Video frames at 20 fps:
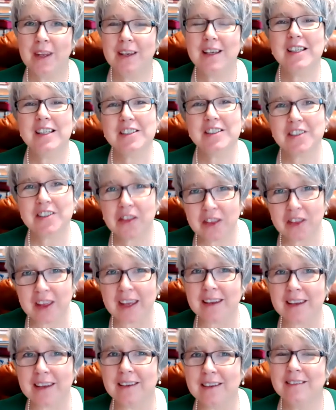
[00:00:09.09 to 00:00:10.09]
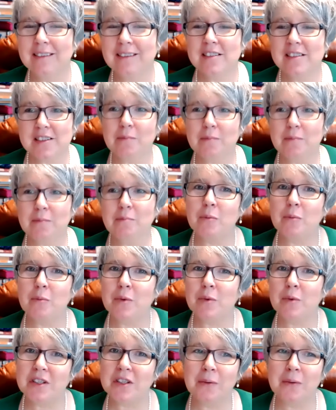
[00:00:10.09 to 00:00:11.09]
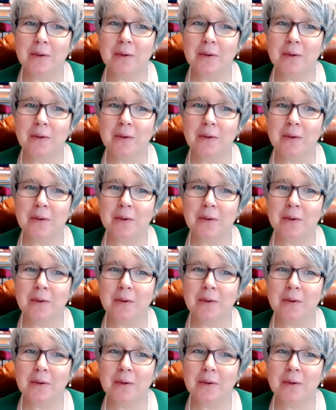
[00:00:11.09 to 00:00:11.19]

is a thing, something we do.